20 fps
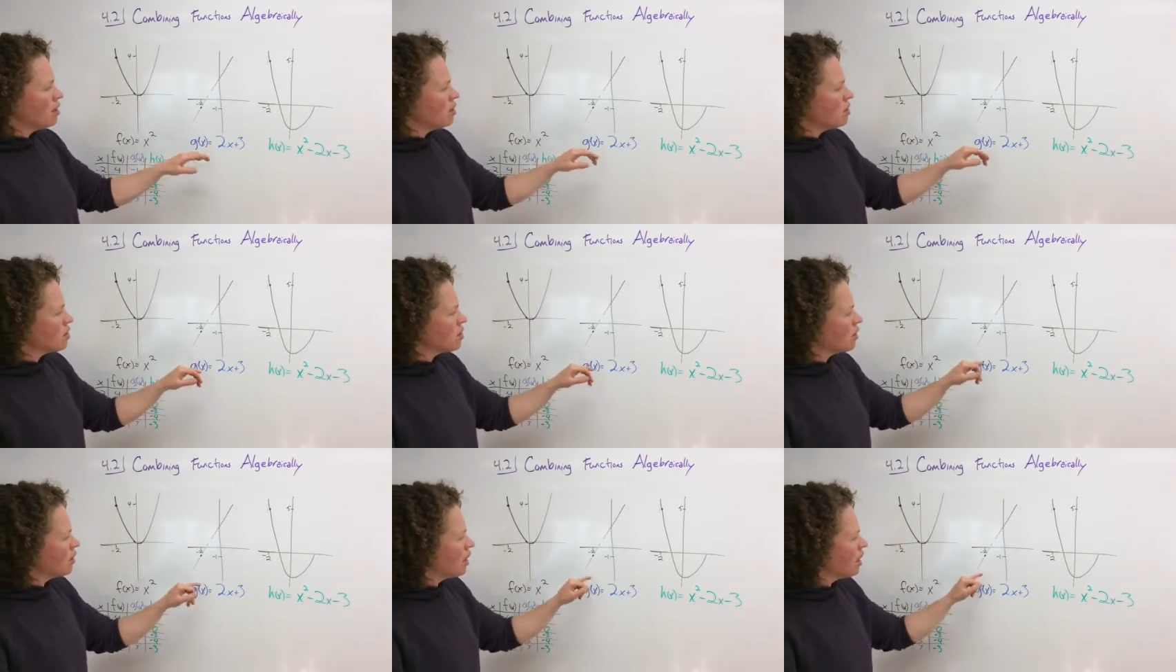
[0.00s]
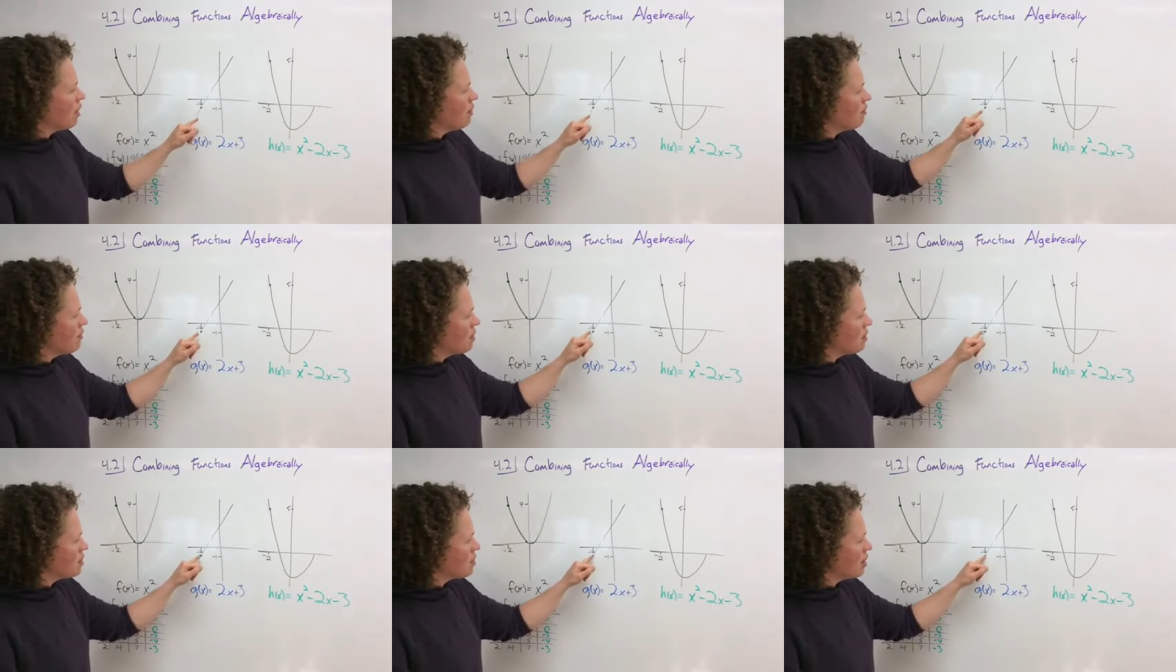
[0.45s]
this
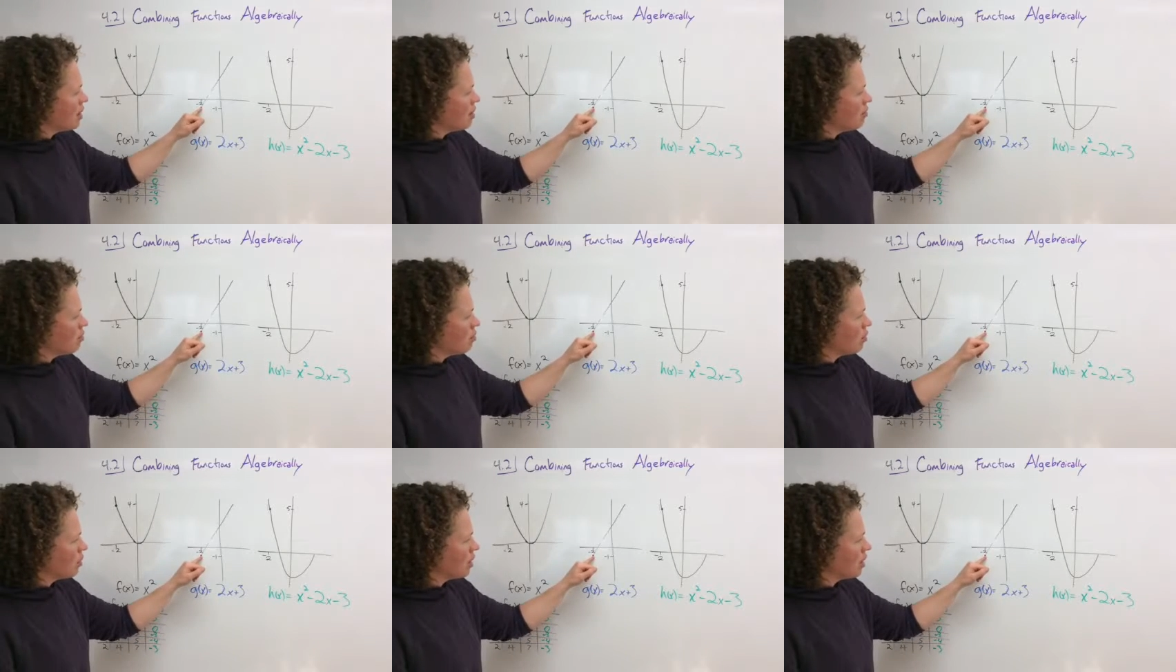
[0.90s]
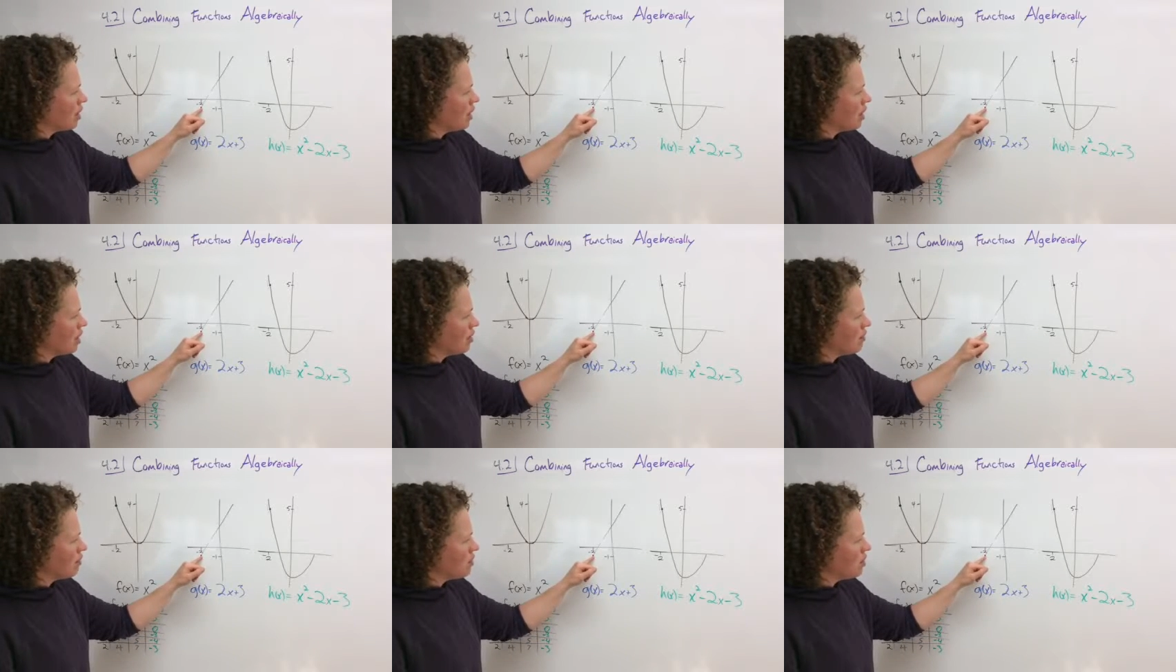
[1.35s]
graph, the same point,
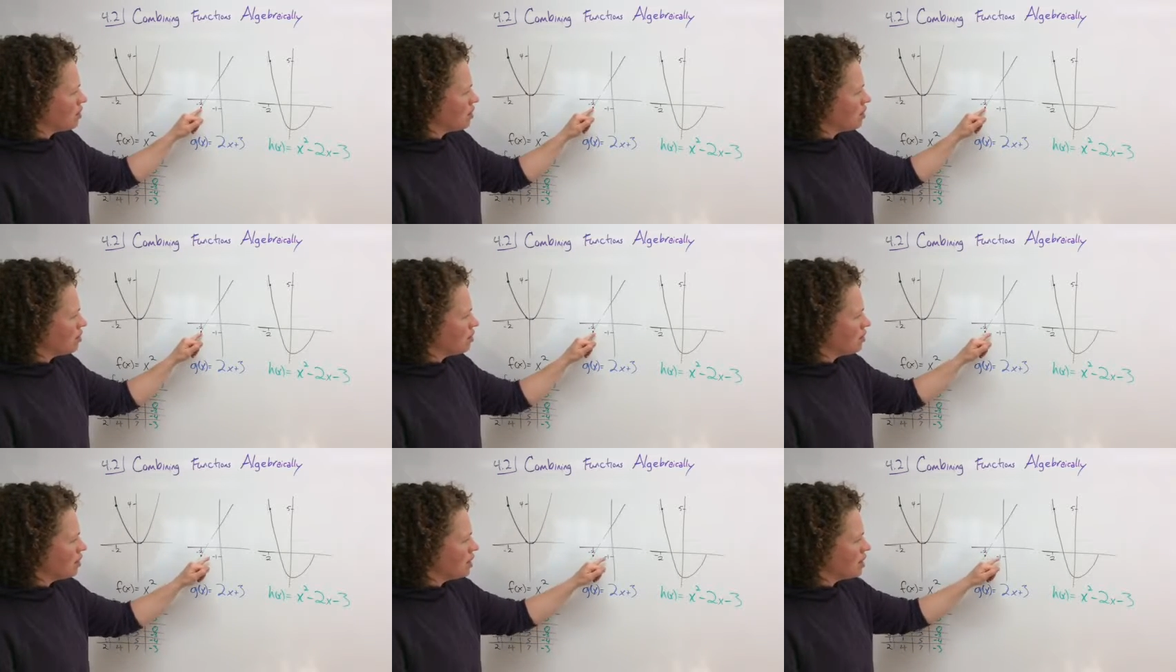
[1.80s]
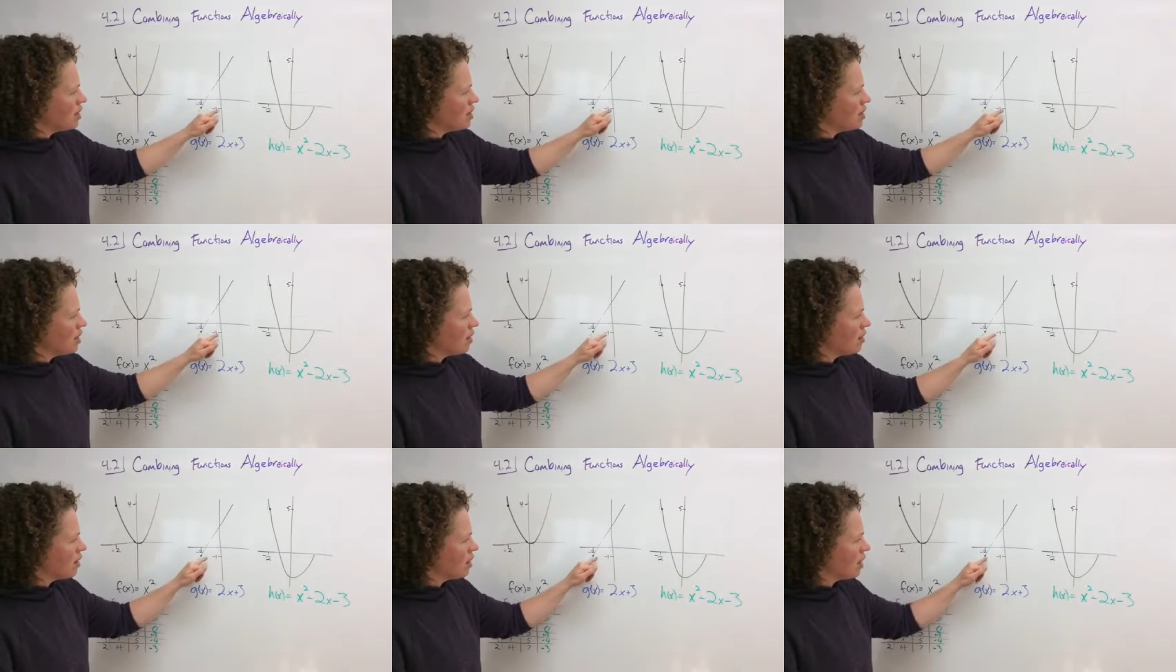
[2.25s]
-2, is
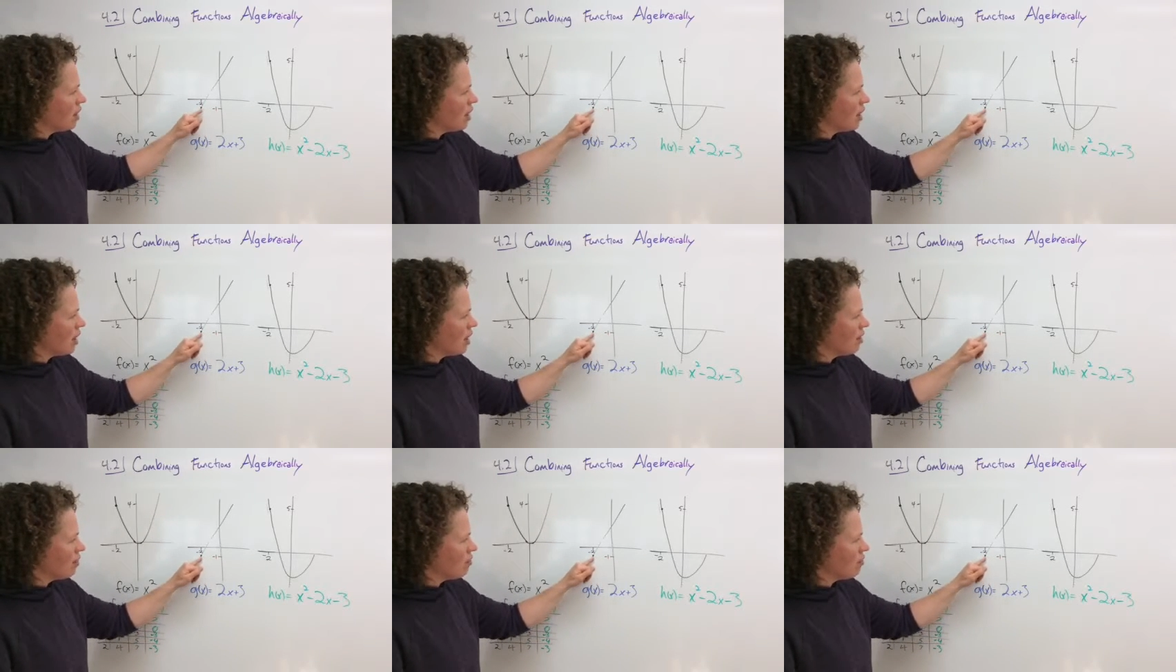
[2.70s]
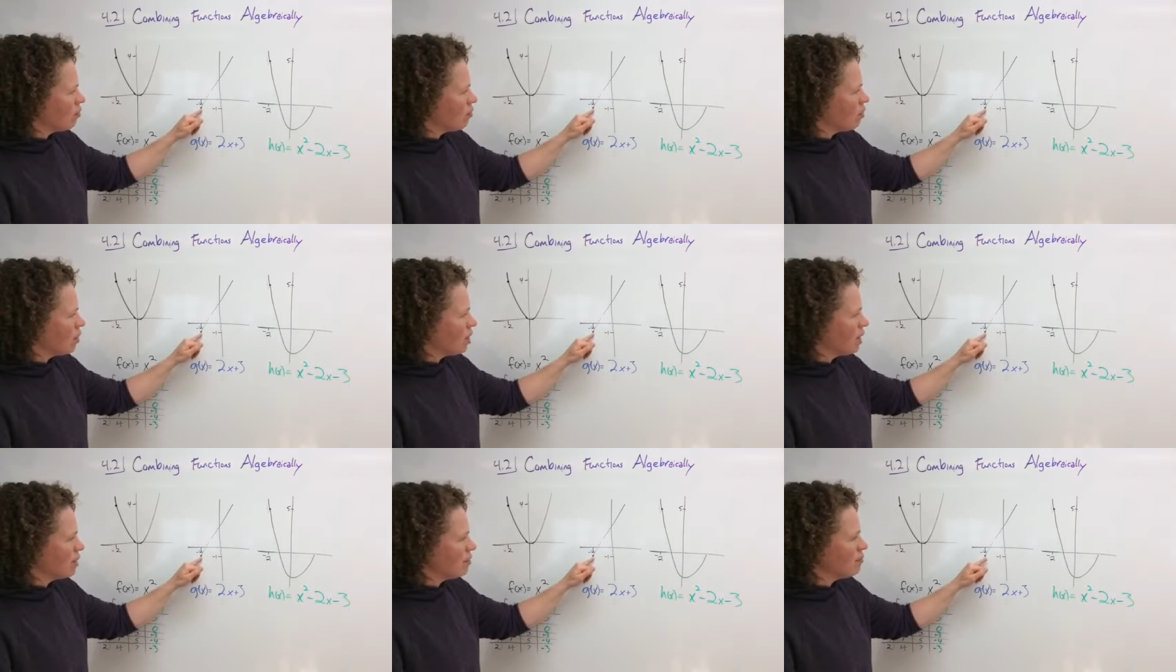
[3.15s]
down at
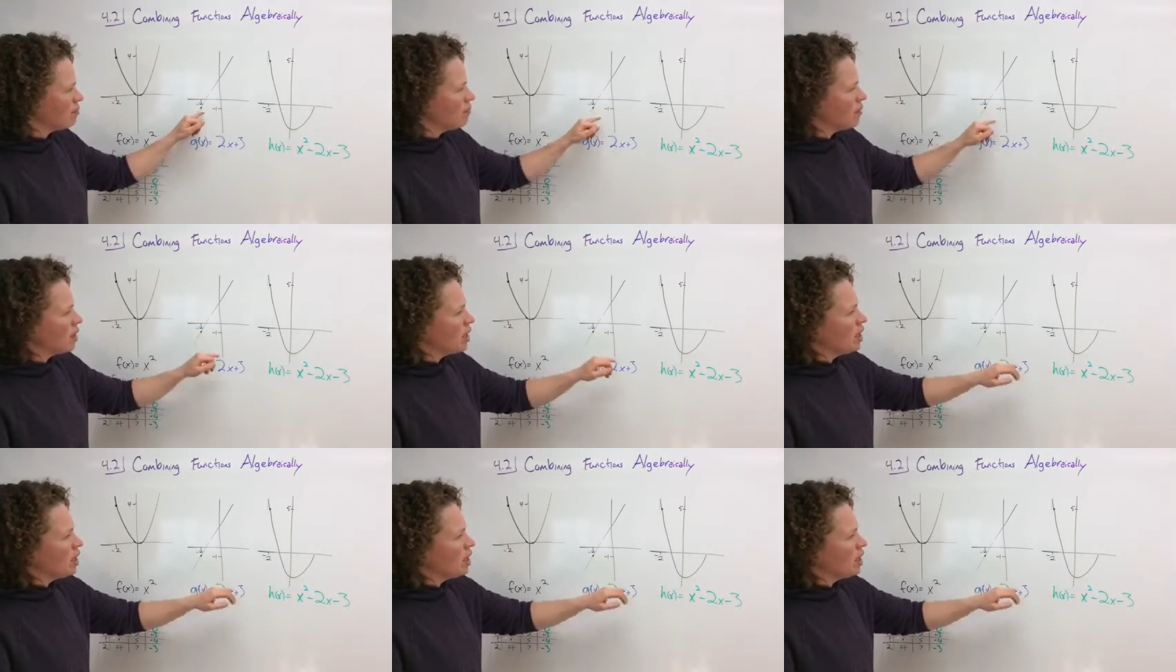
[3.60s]
-1,